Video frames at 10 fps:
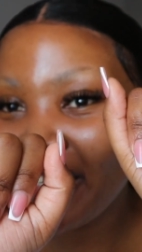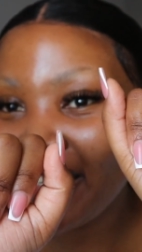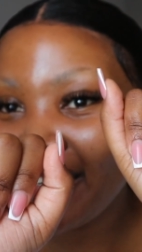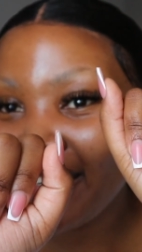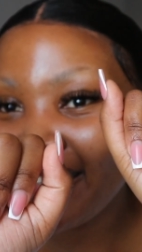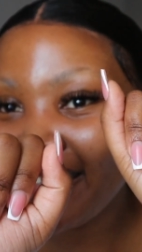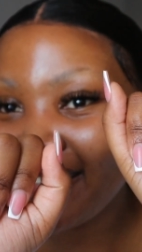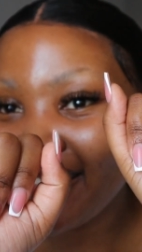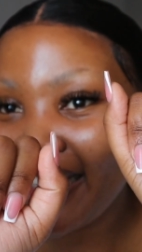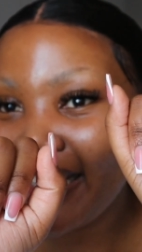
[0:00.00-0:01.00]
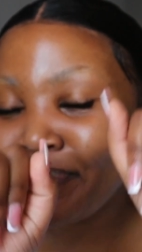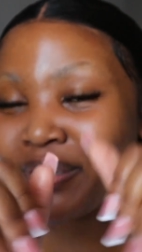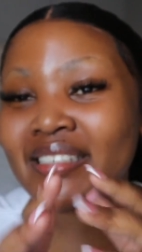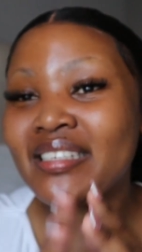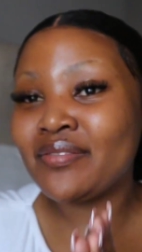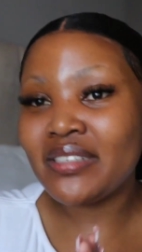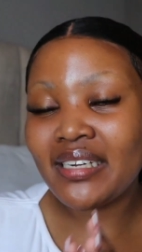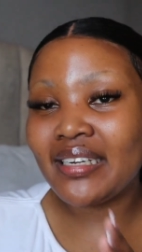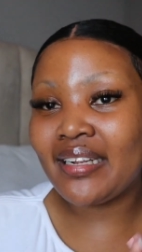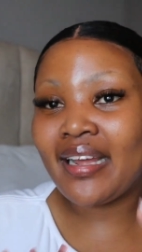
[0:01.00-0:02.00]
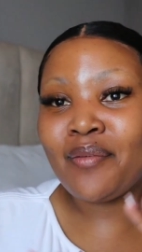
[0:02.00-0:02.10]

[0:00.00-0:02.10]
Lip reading: nail tech. But definitely,